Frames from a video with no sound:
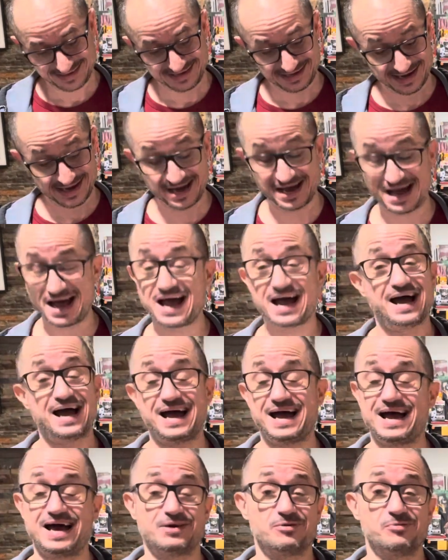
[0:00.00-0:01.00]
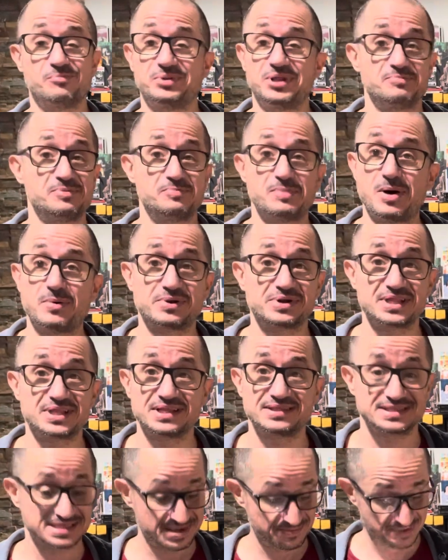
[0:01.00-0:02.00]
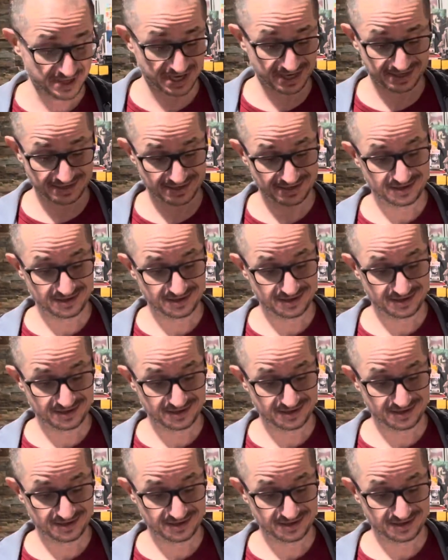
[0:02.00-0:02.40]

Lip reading: I don't blame him. I would have done the same thing.